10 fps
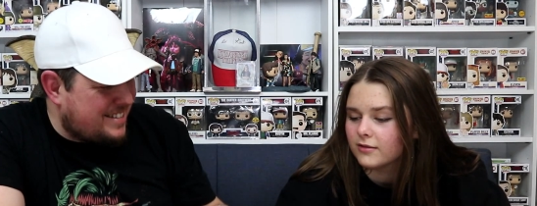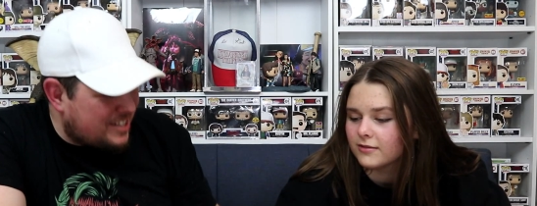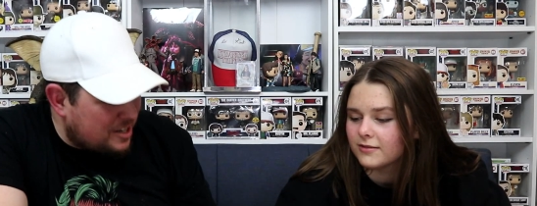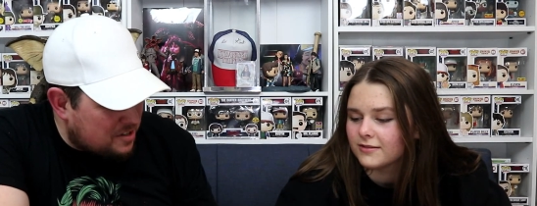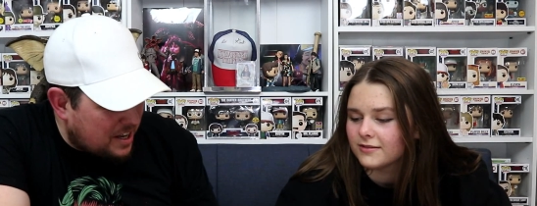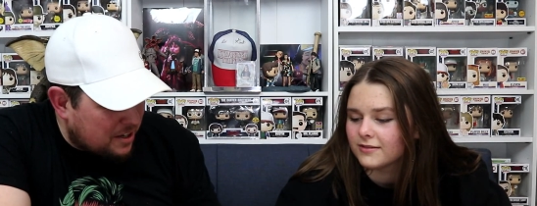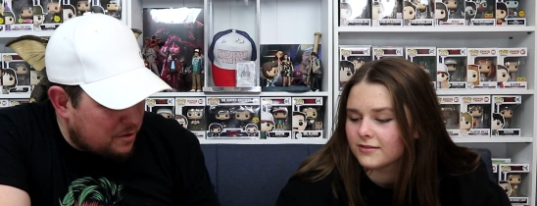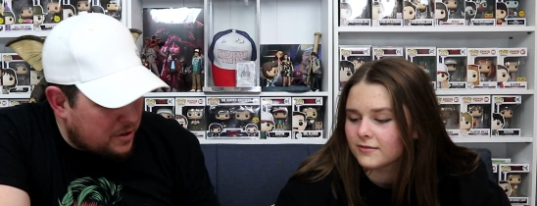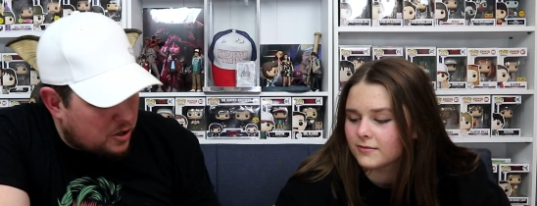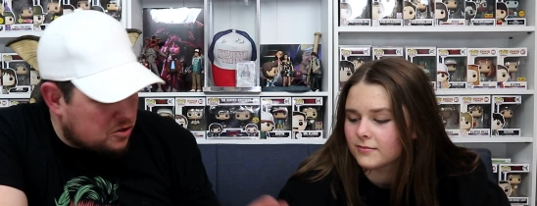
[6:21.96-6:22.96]
Speaker 1: it says thank you
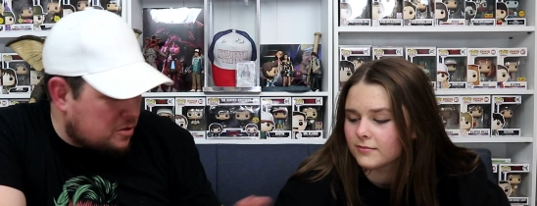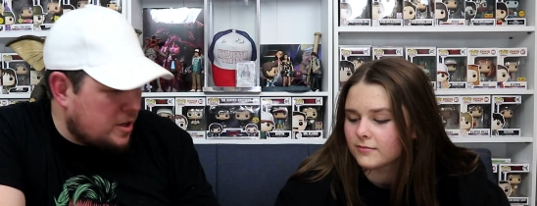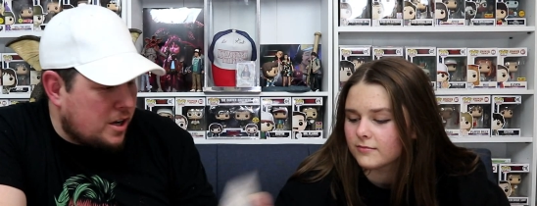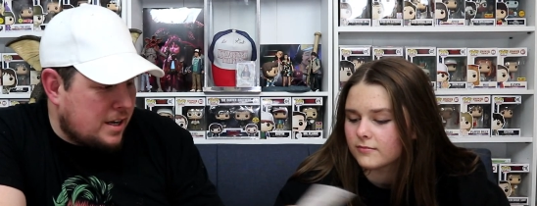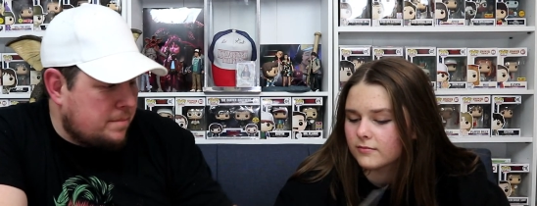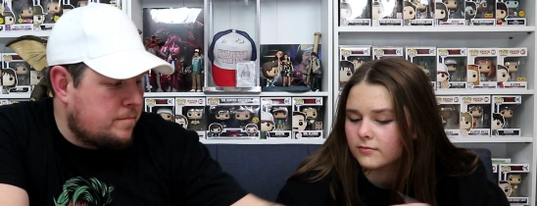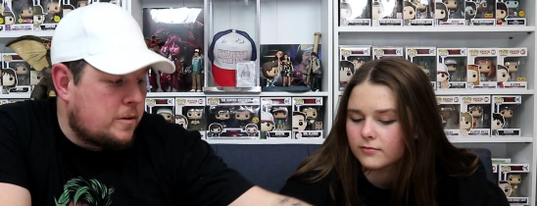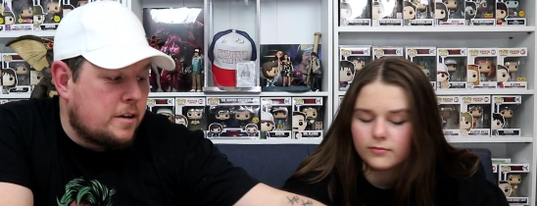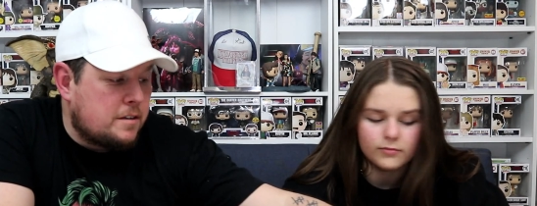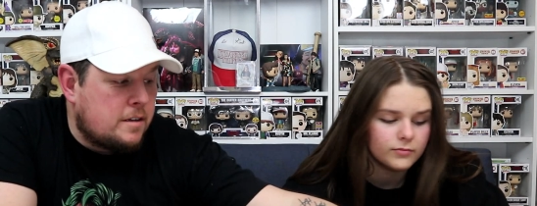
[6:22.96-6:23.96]
for your customer order.
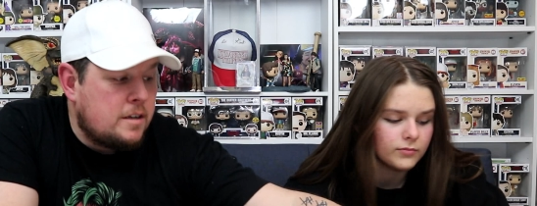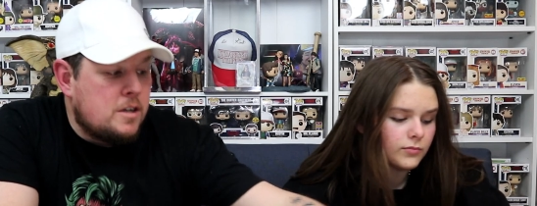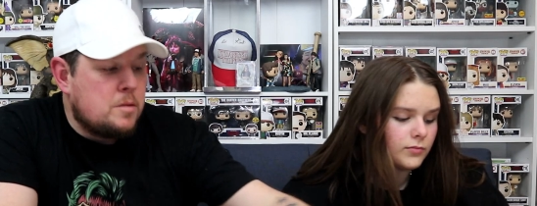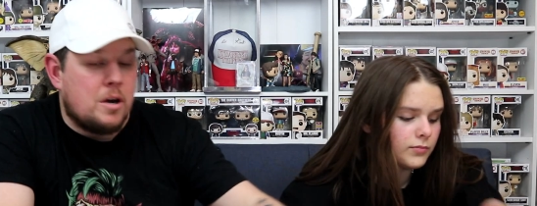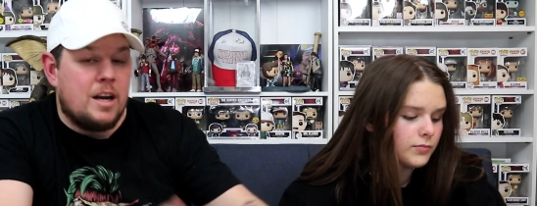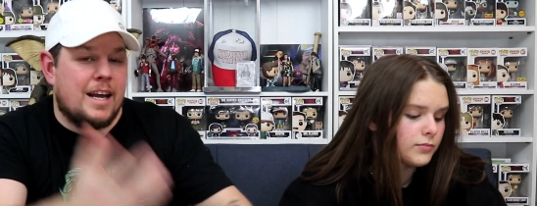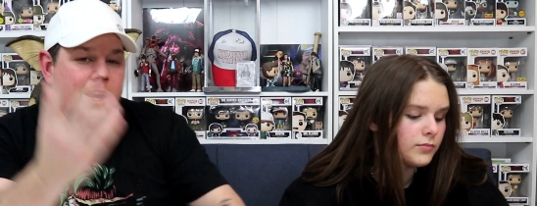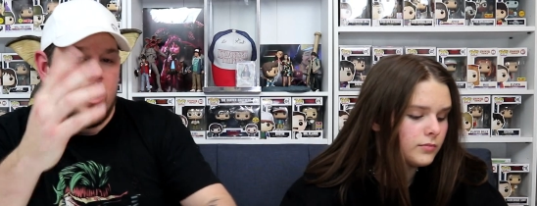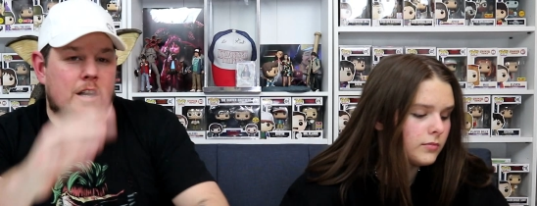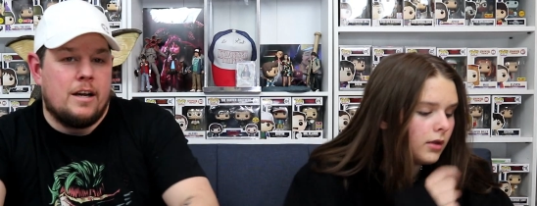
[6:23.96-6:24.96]
Right. I'll link
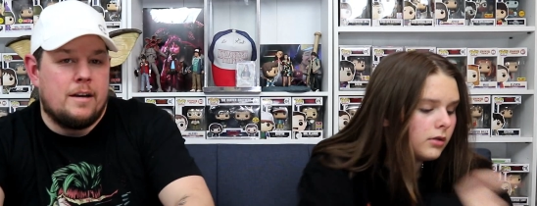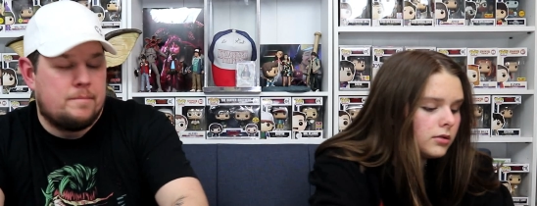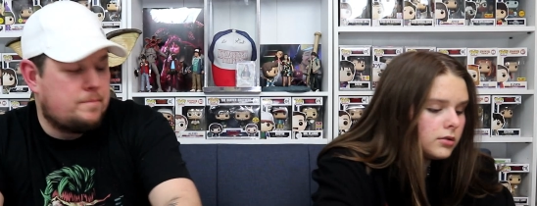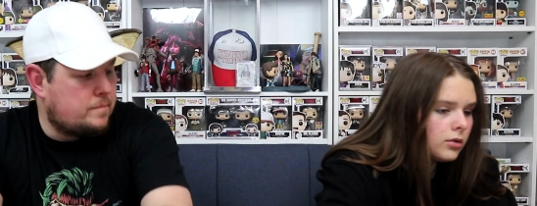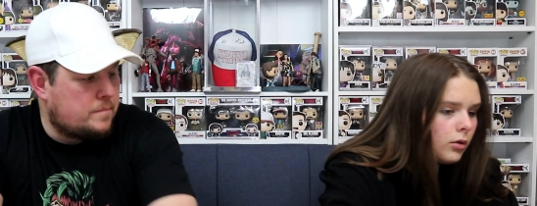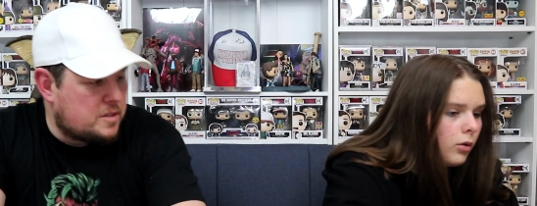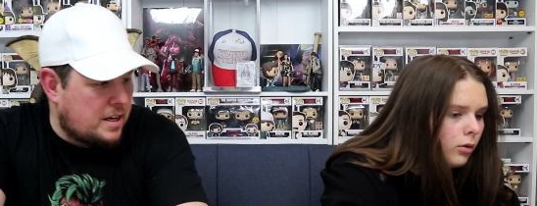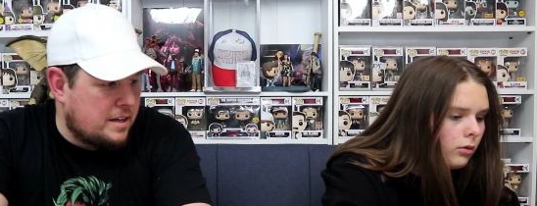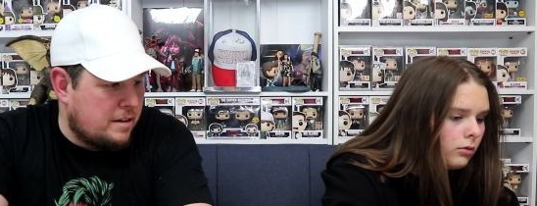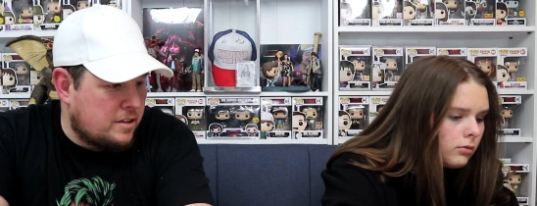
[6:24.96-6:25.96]
all the
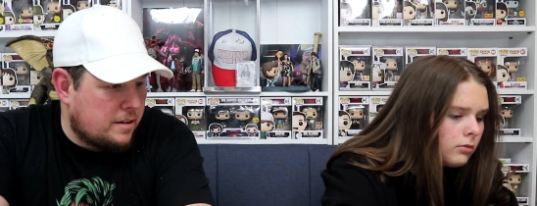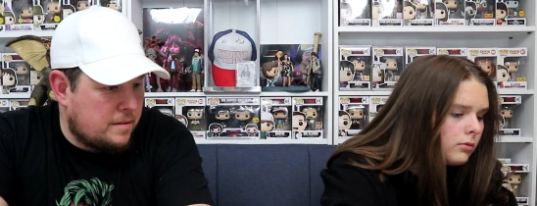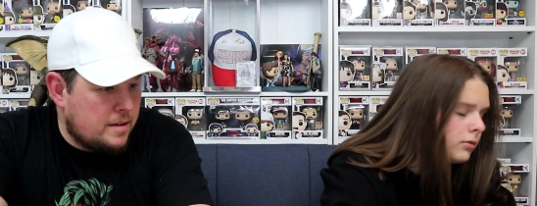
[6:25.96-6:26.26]
site and everything